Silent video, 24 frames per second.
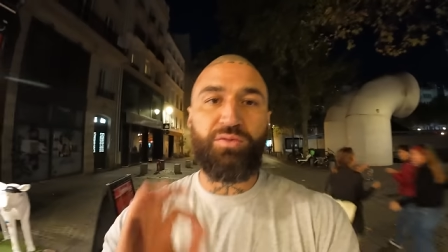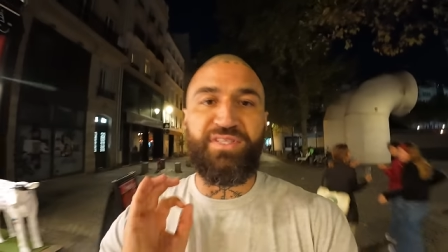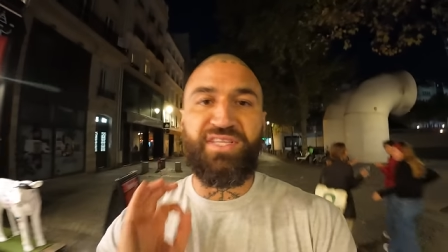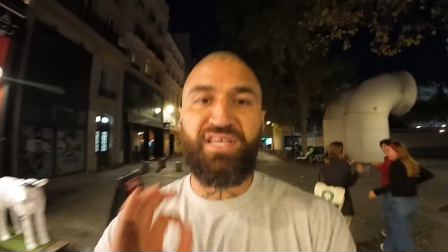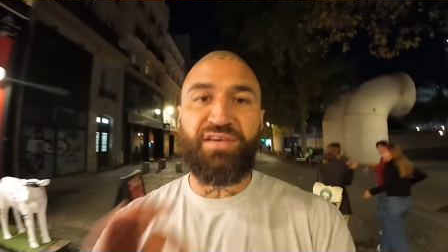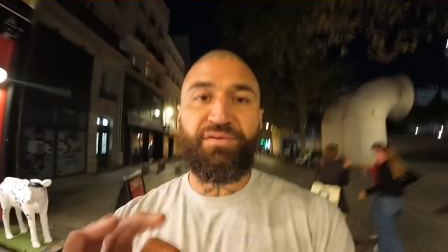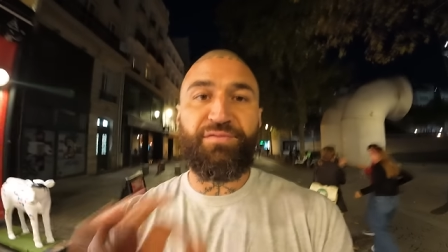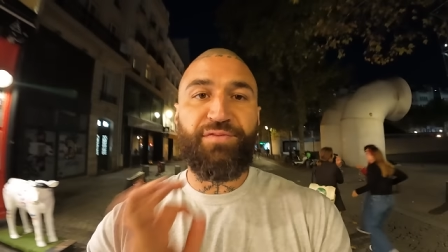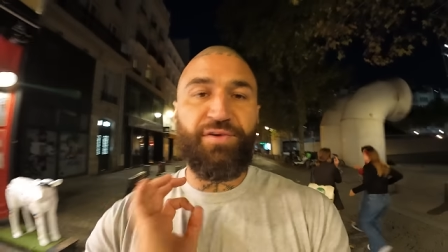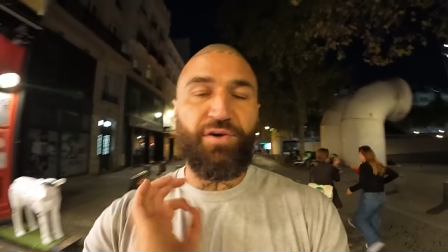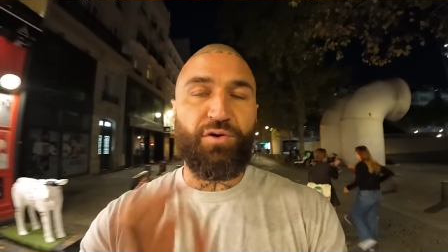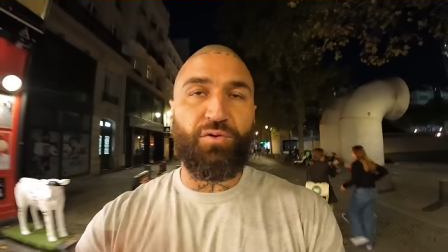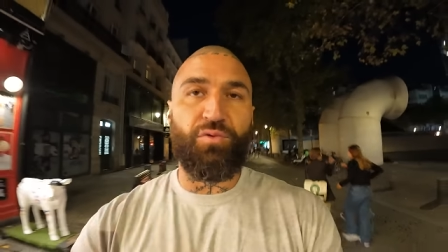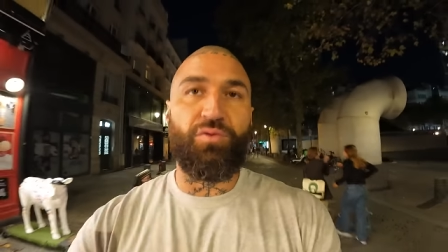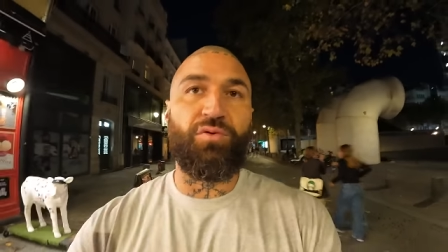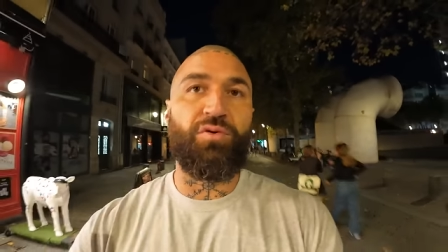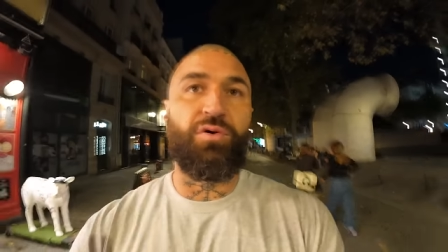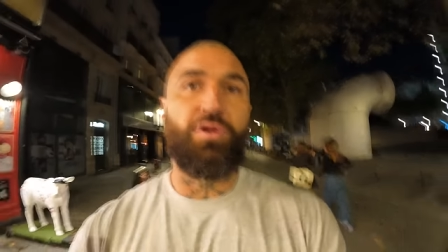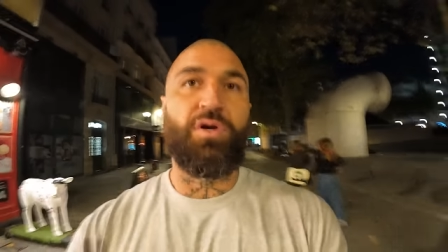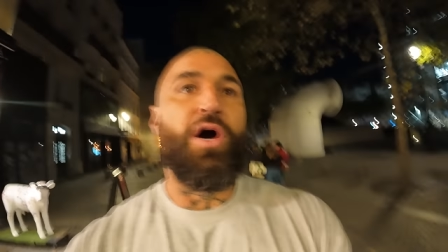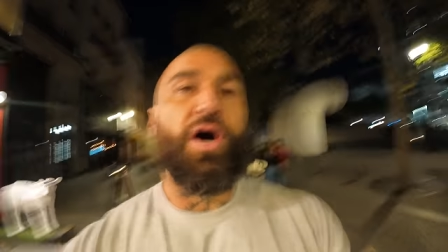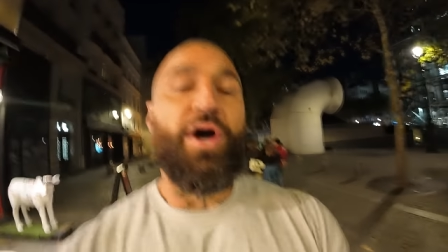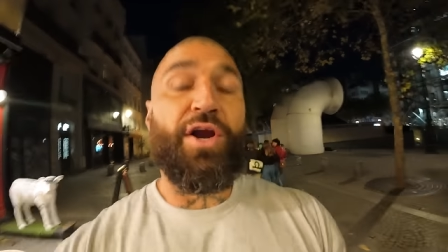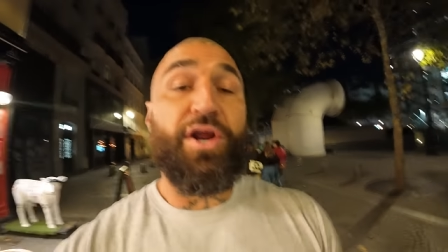de Ville.
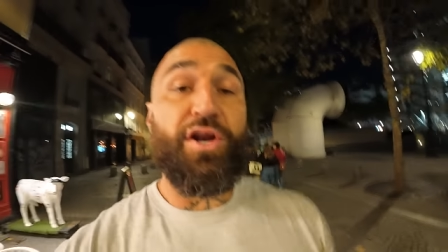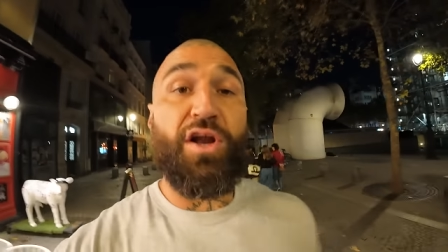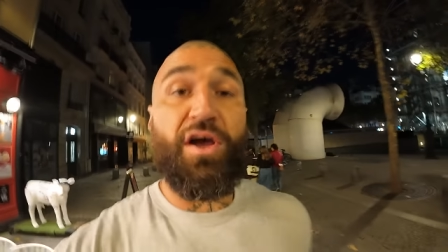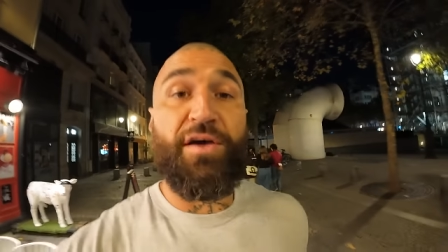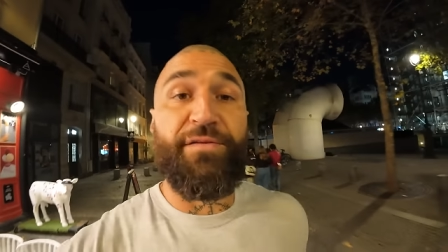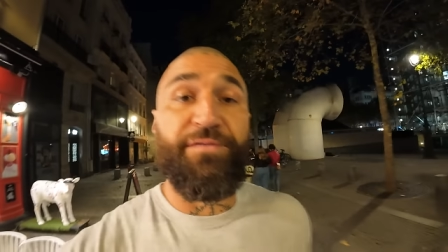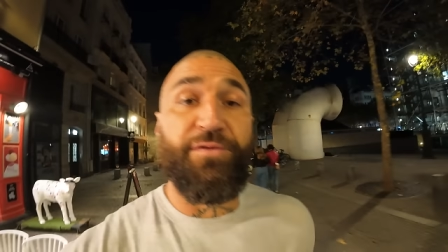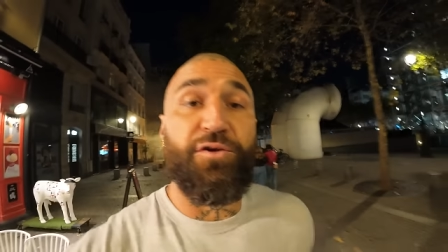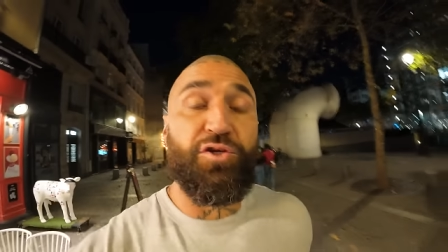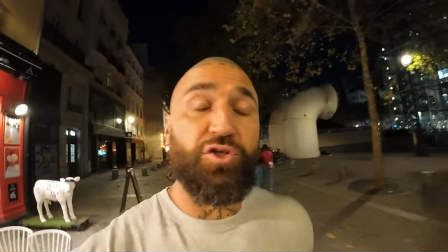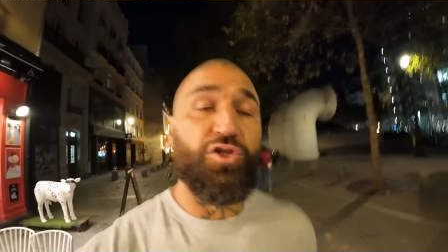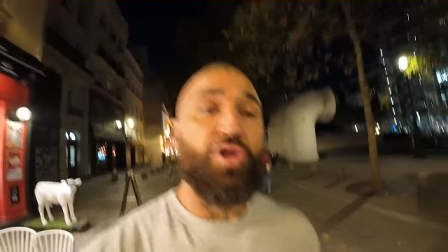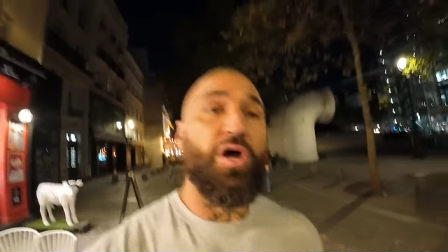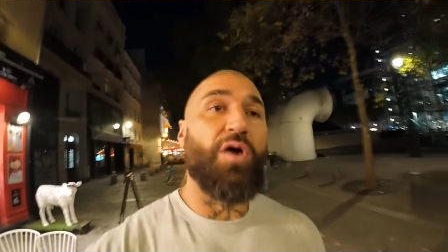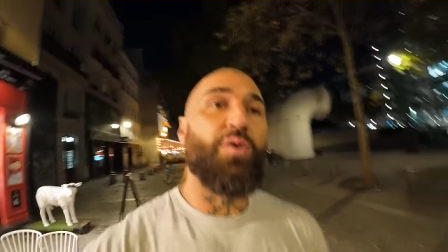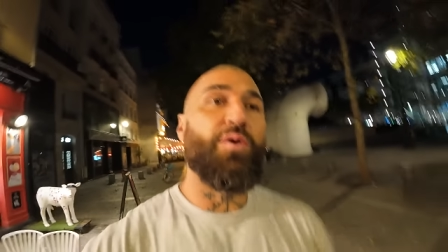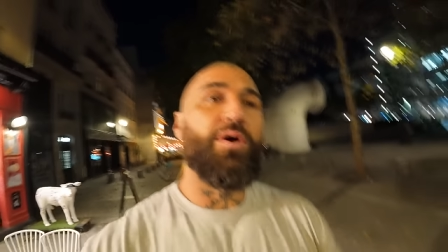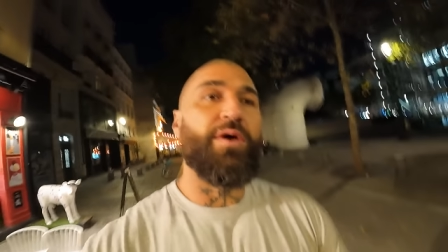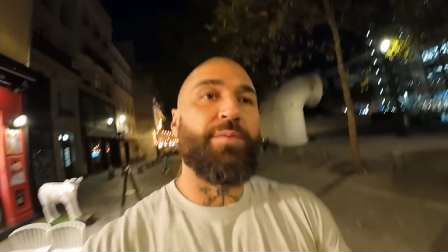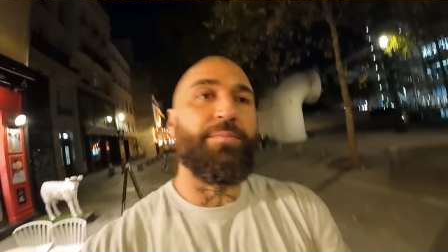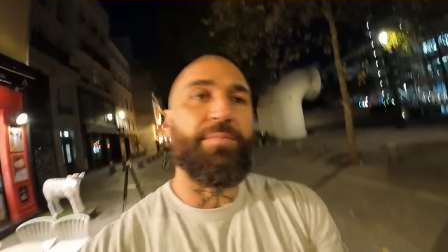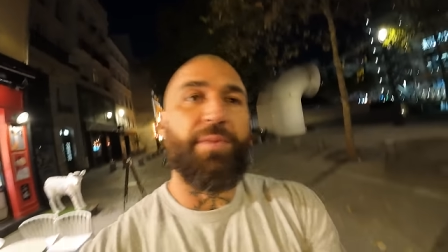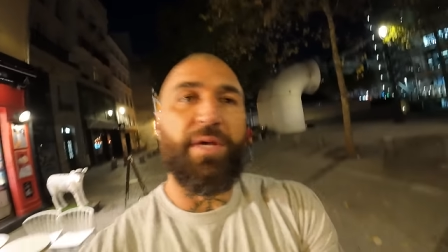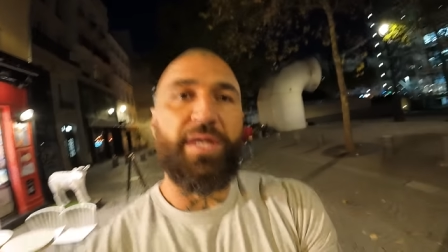I don't know if you
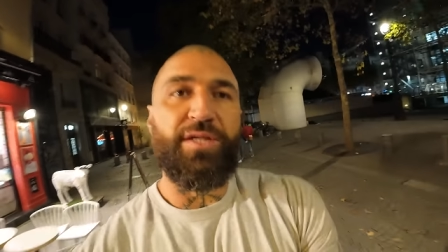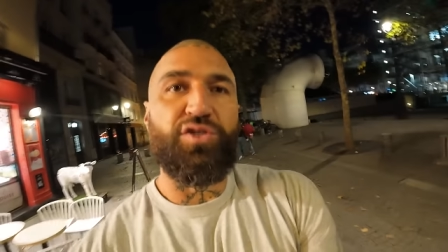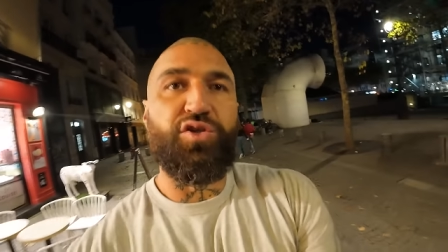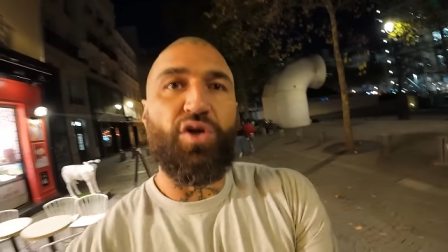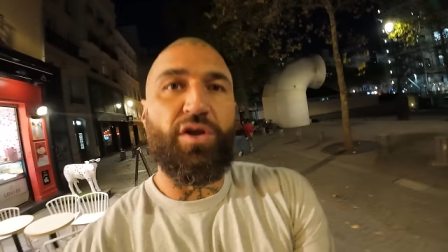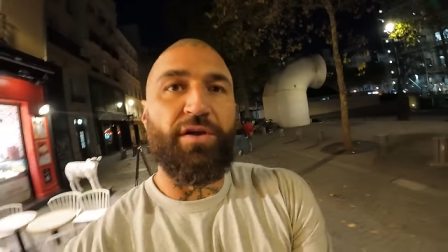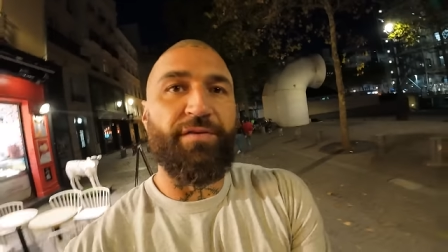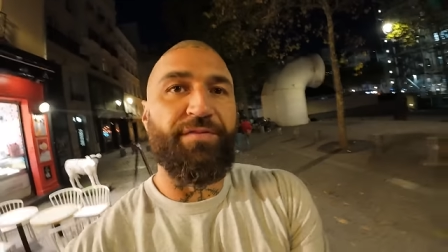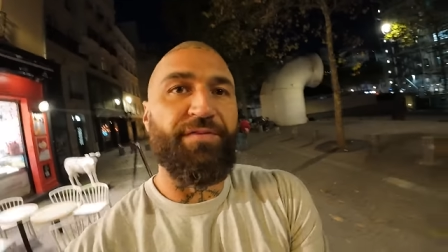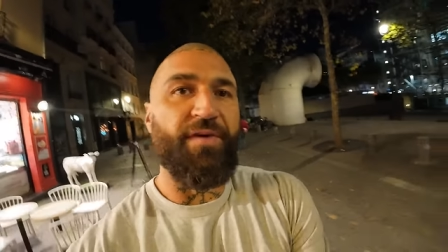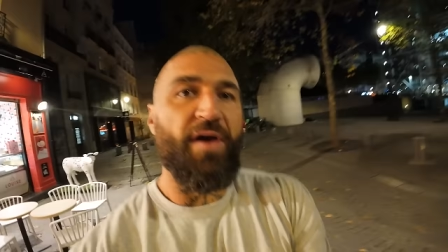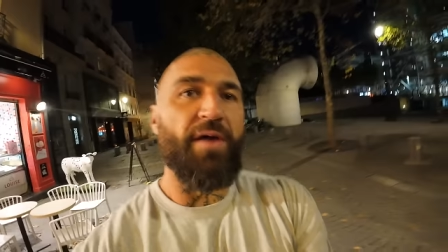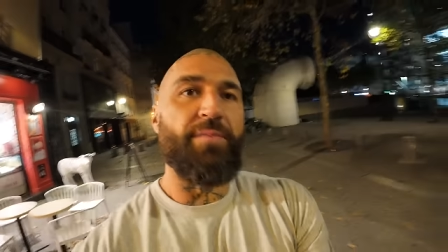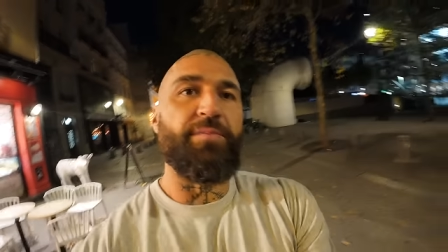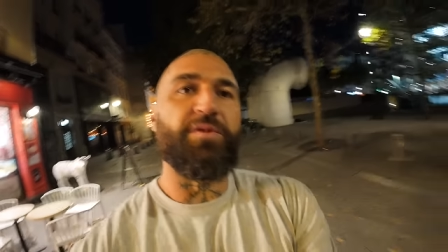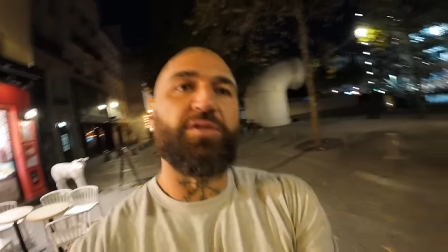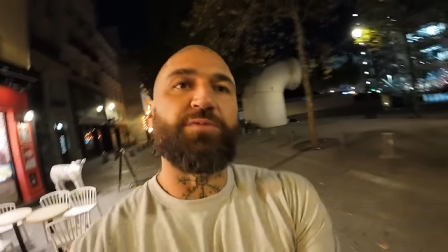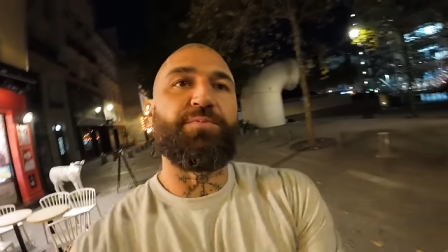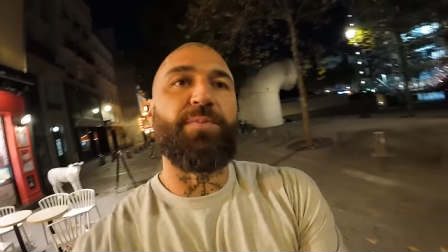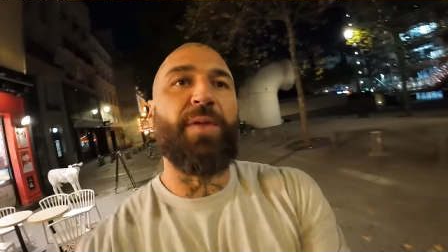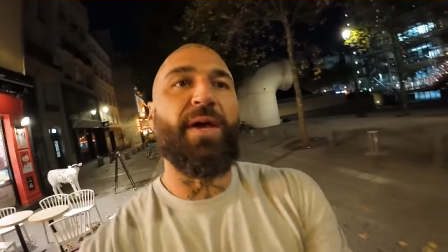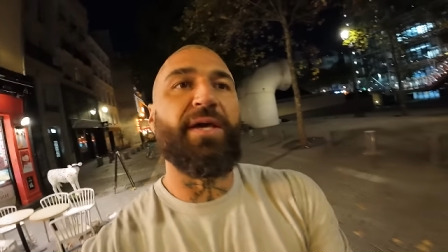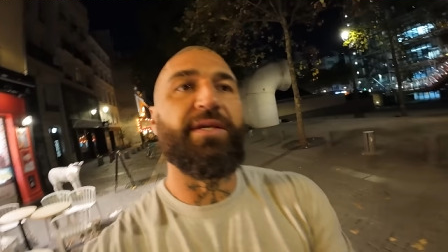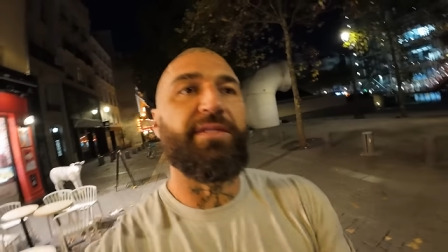know it, it's not a
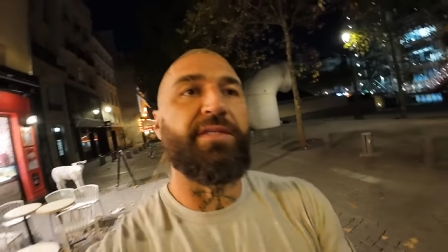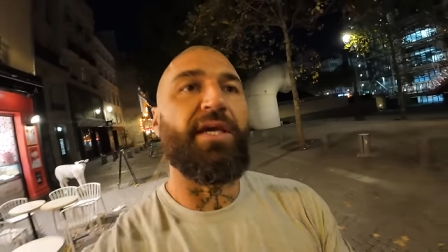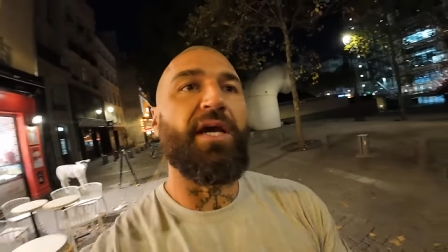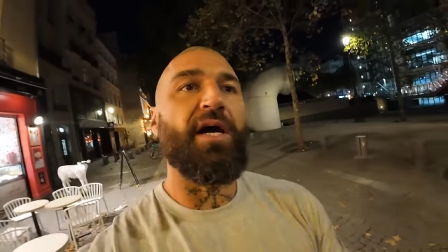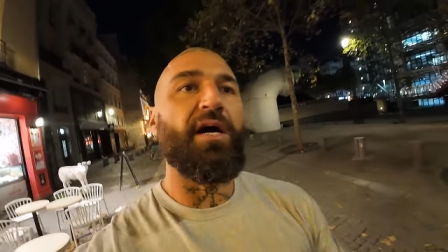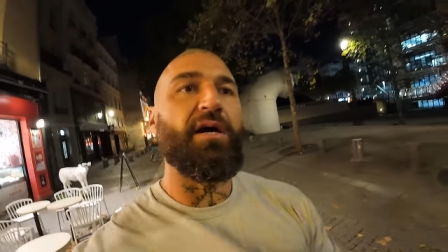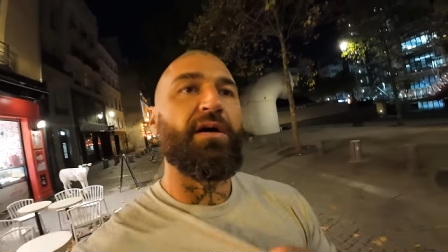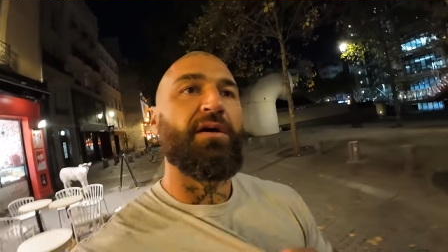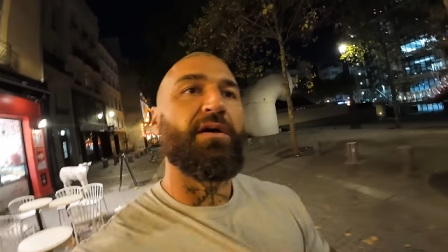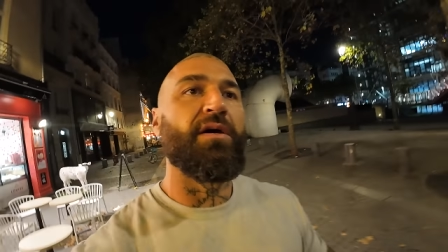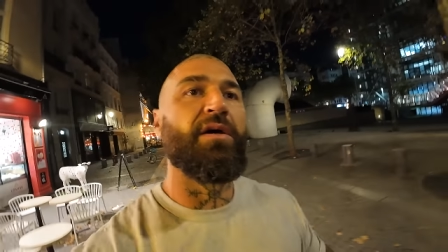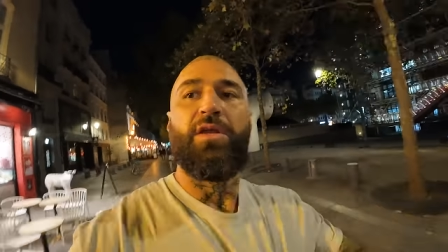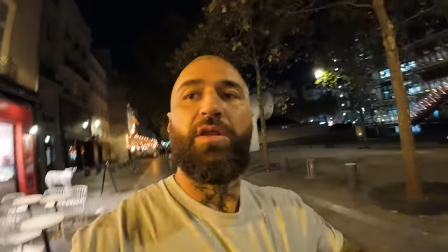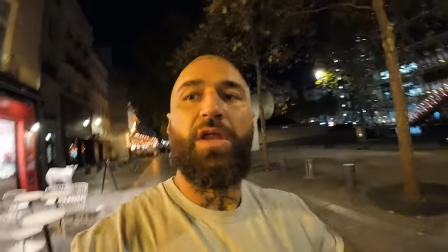famous place here.